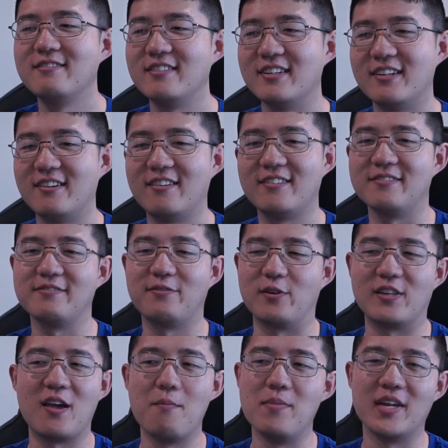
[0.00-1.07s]
you know, for
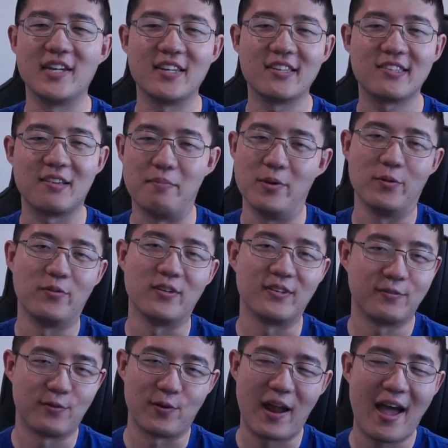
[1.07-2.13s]
10 minutes, I build things
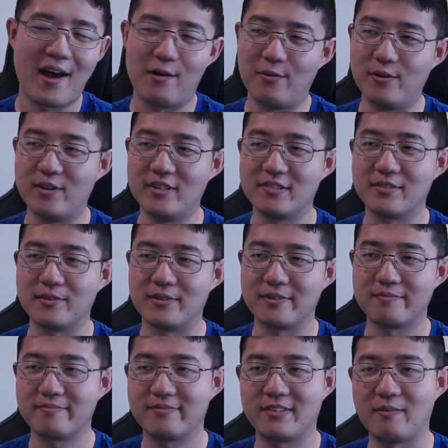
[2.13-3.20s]
for hours,
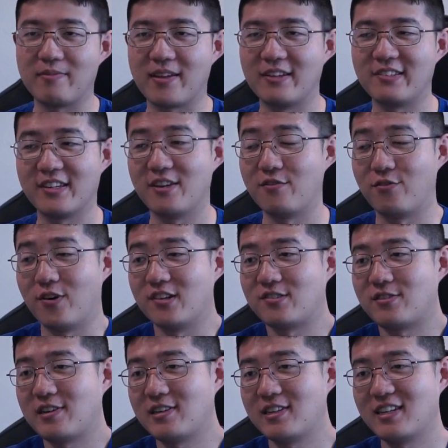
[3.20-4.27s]
or sometimes I get
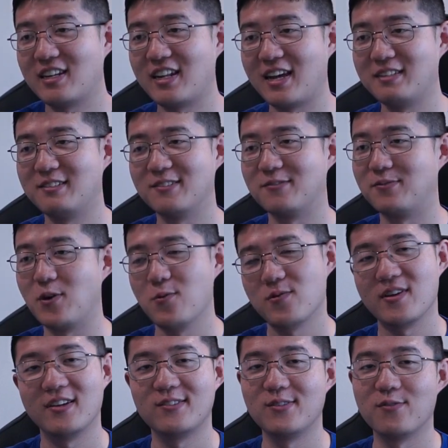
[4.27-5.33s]
frustrated and I just don't
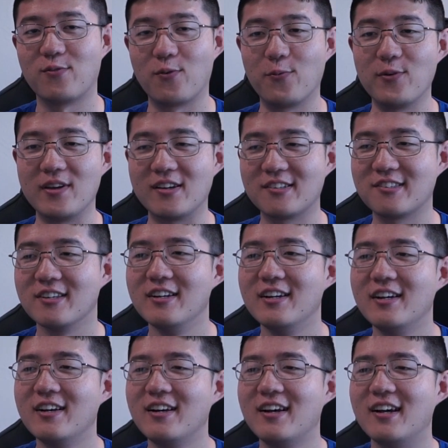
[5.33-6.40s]
touch it for weeks.
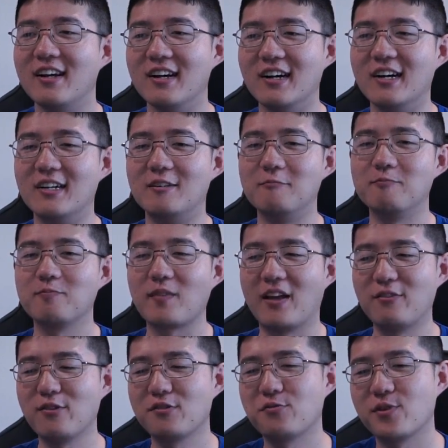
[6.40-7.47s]
And
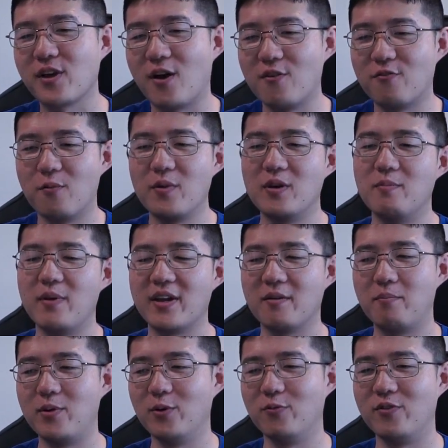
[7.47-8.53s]
so it's really hard for me to make a
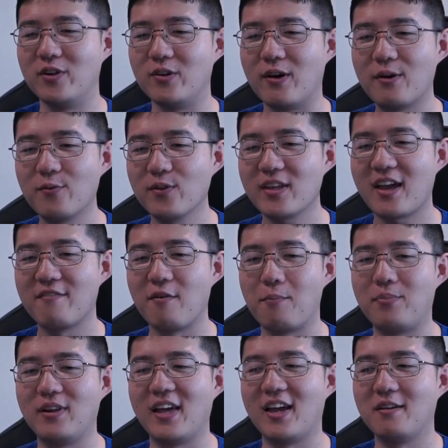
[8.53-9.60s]
build video. I don't really have a
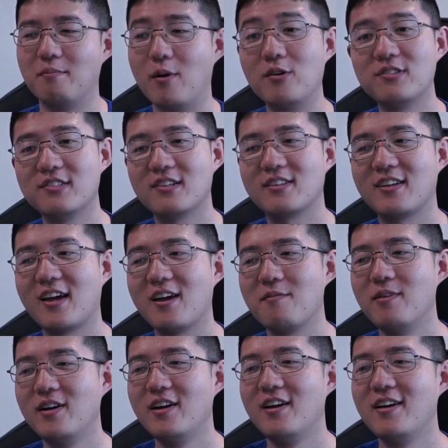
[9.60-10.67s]
plan. Most of the time,